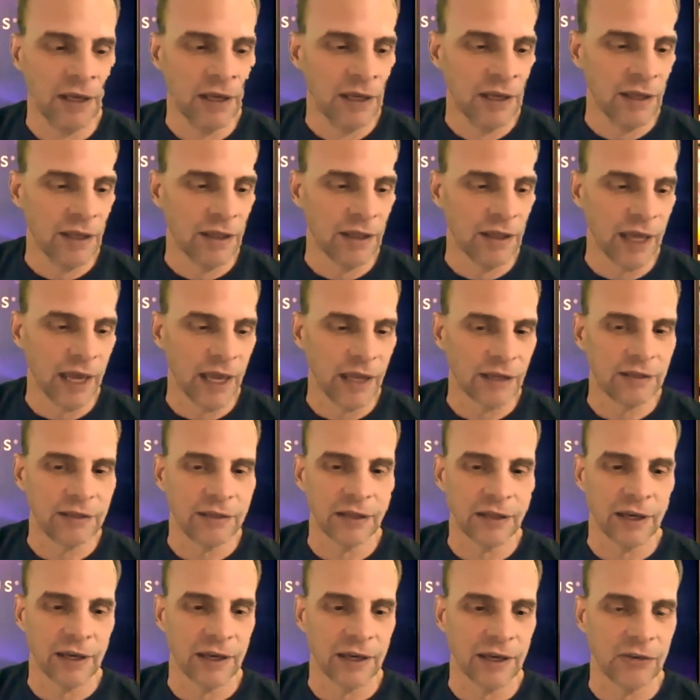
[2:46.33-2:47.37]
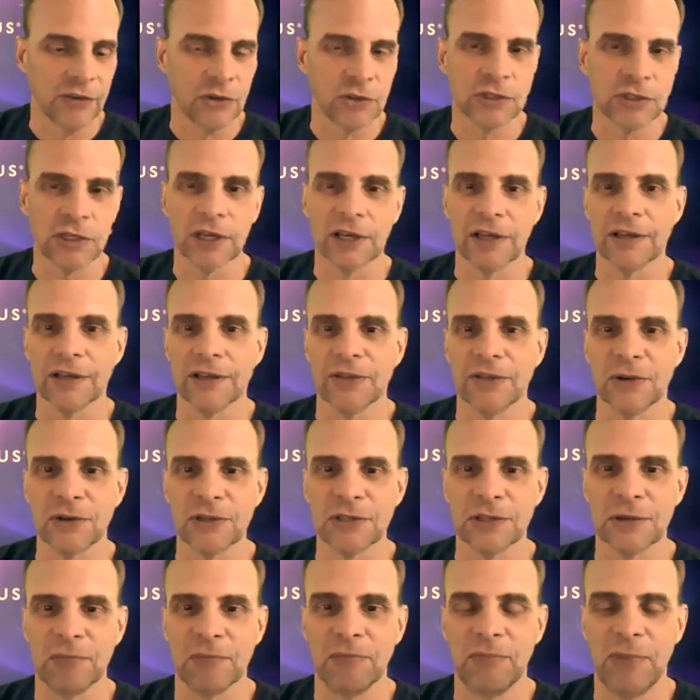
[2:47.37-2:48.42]
that there's
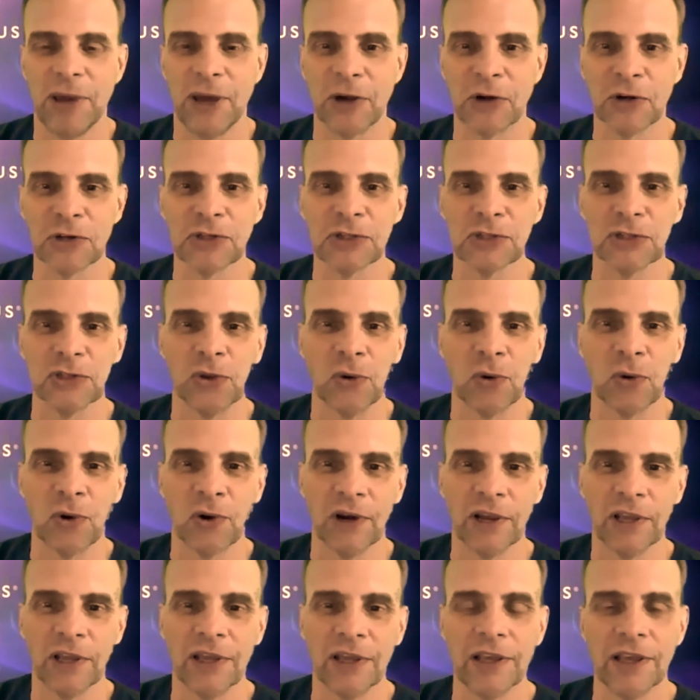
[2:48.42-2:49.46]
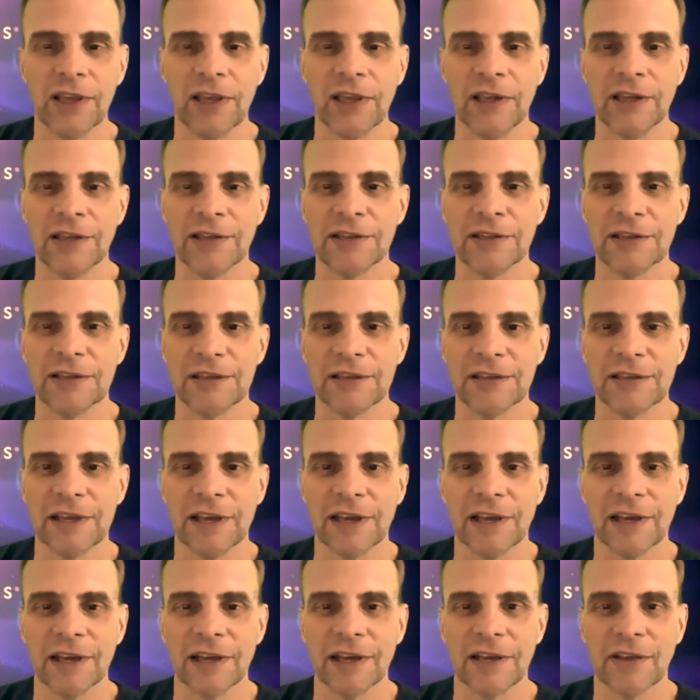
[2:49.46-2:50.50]
a better story in
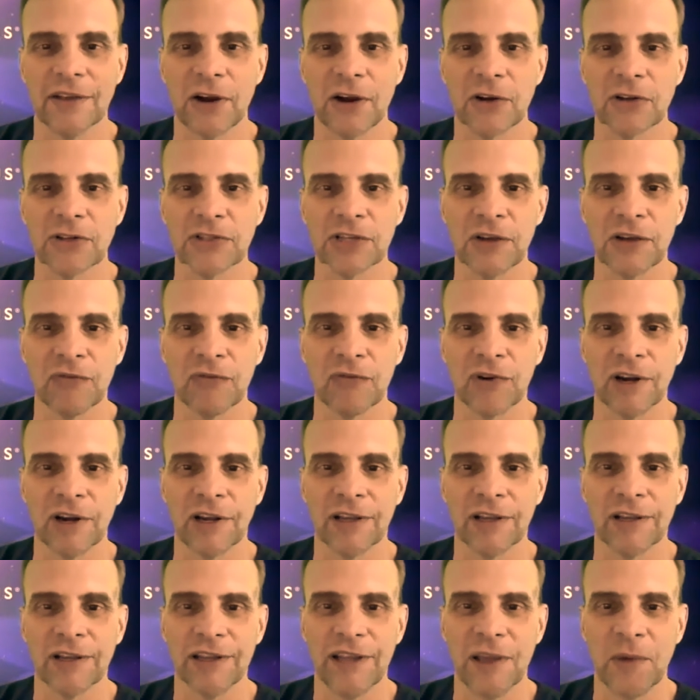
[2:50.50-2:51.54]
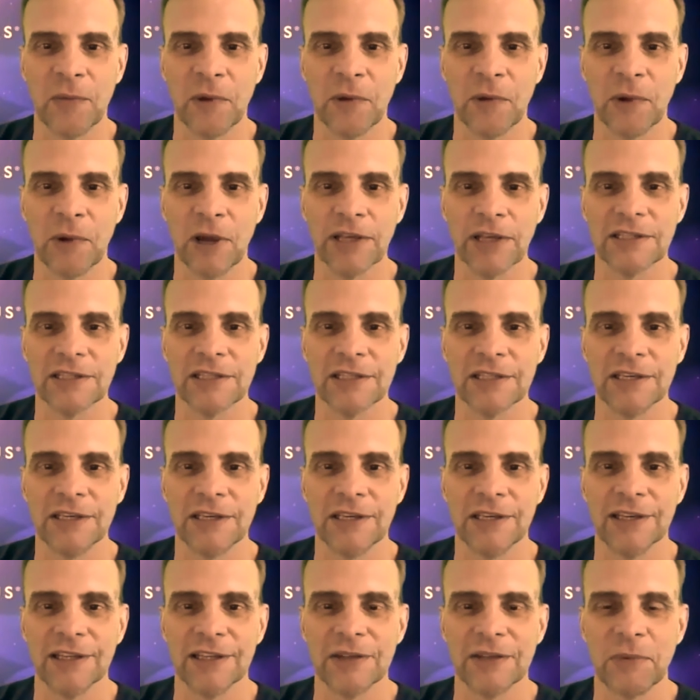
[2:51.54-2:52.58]
our suffering than we might
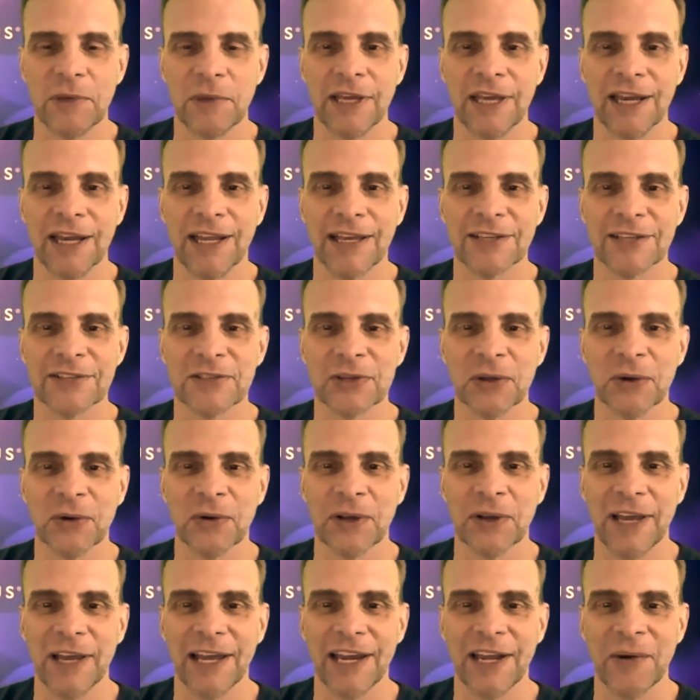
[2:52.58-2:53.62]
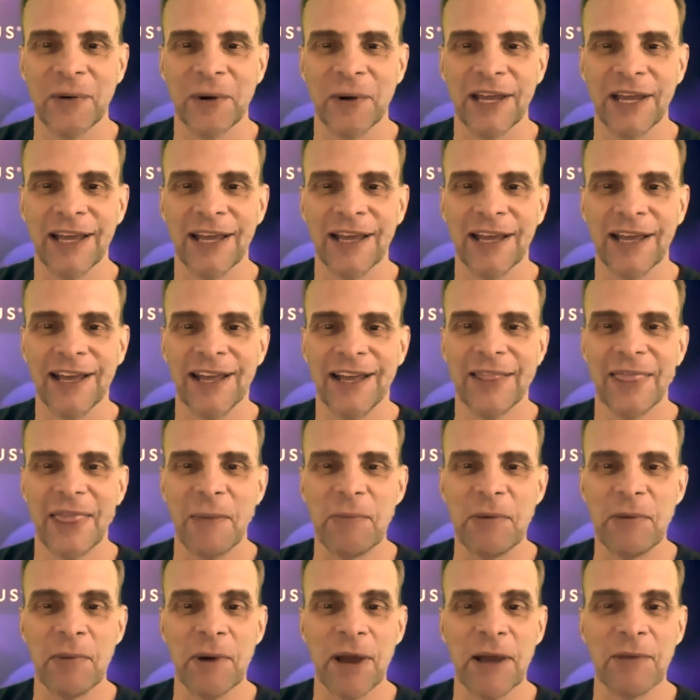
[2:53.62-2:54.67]
see at the beginning. So anyway,
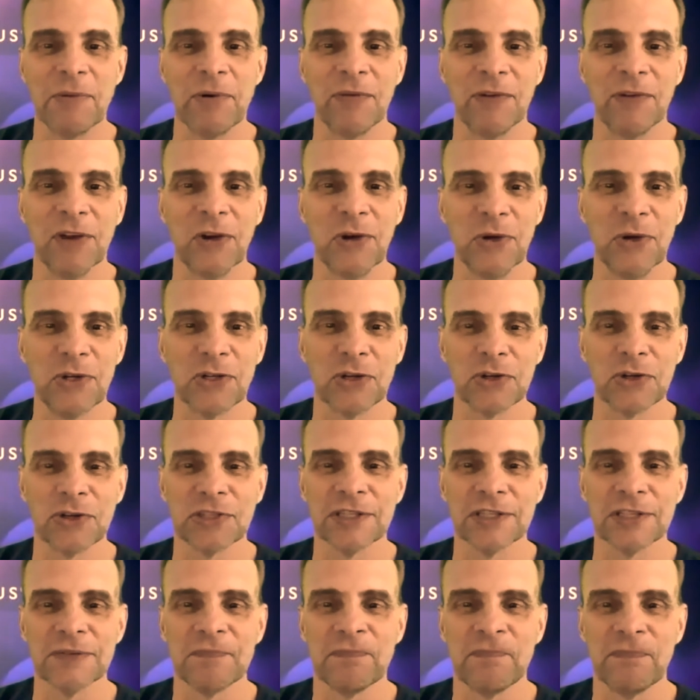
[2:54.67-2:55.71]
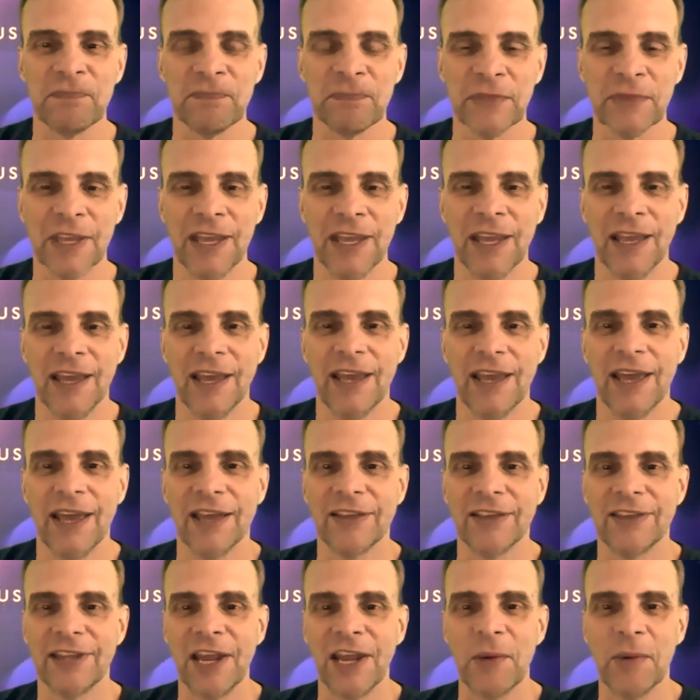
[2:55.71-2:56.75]
that'd be my movie, Hoosiers.
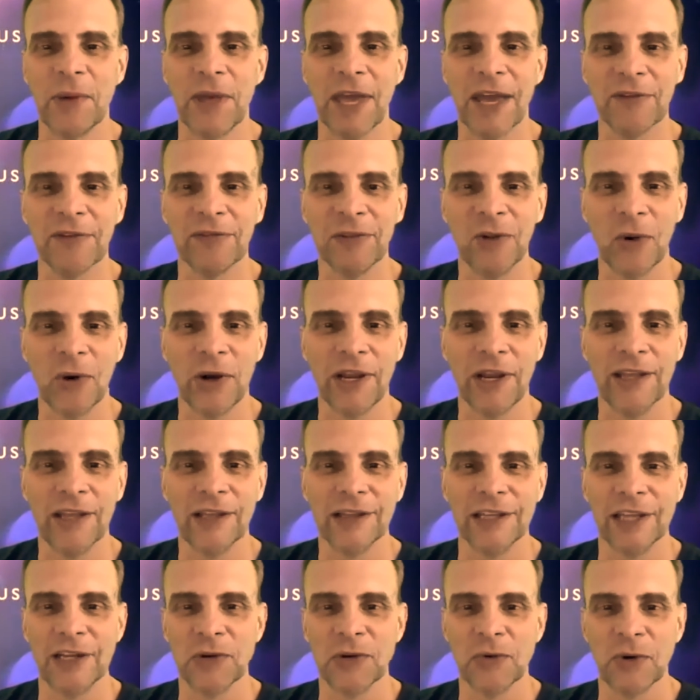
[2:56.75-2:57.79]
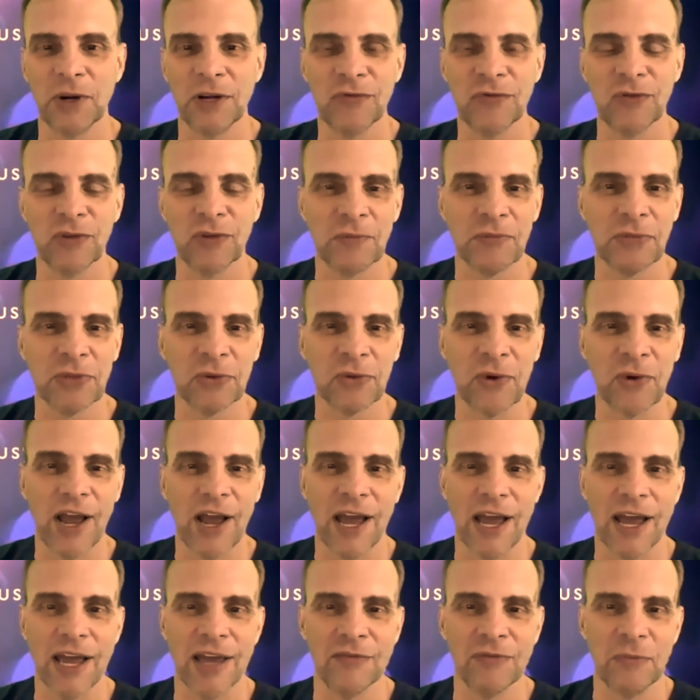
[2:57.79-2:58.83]
And today we have Lorrie Lindgren from
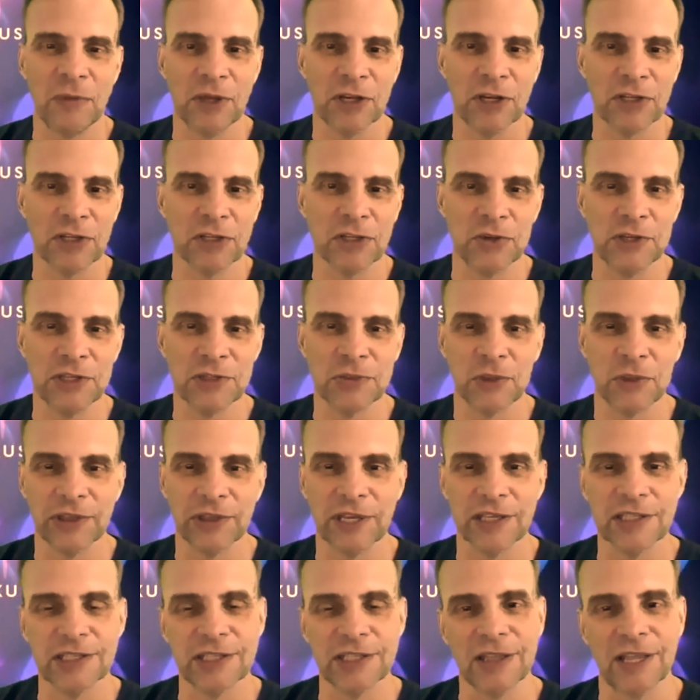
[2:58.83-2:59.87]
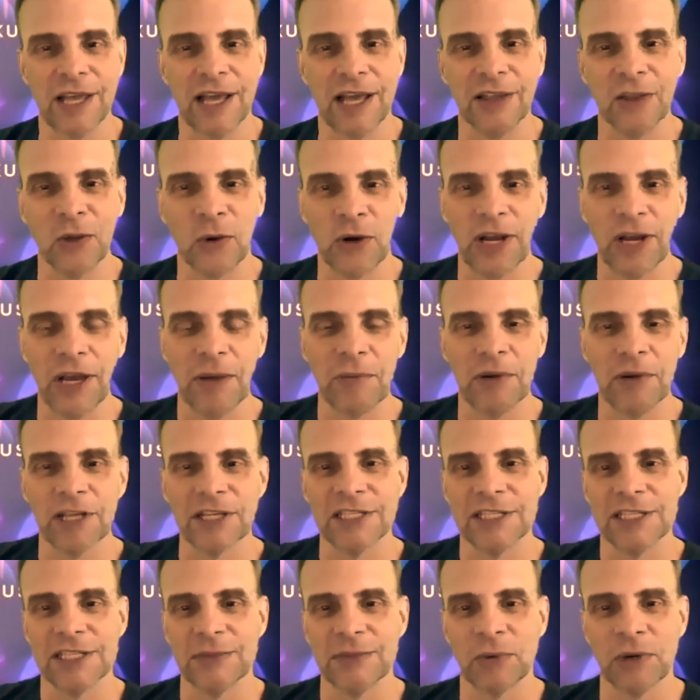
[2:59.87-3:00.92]
Thrive Ministries with us. And Lorrie, we're going
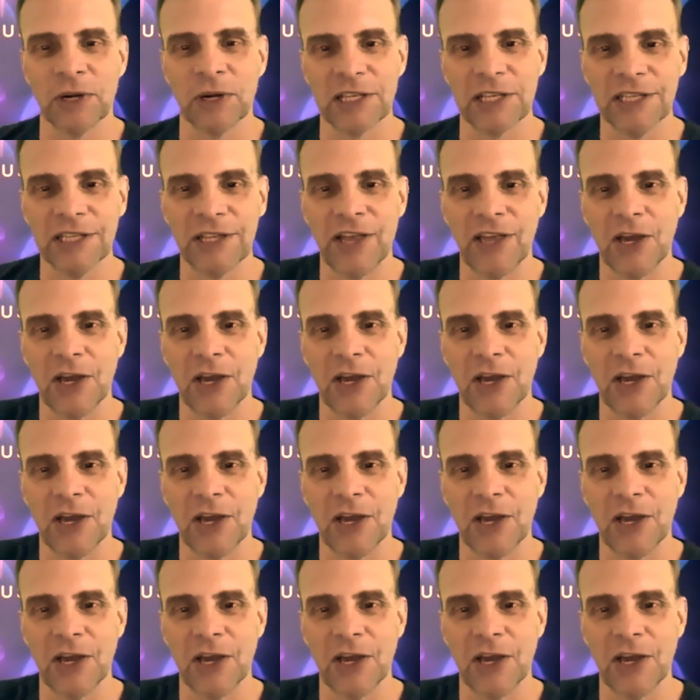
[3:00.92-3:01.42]
to send that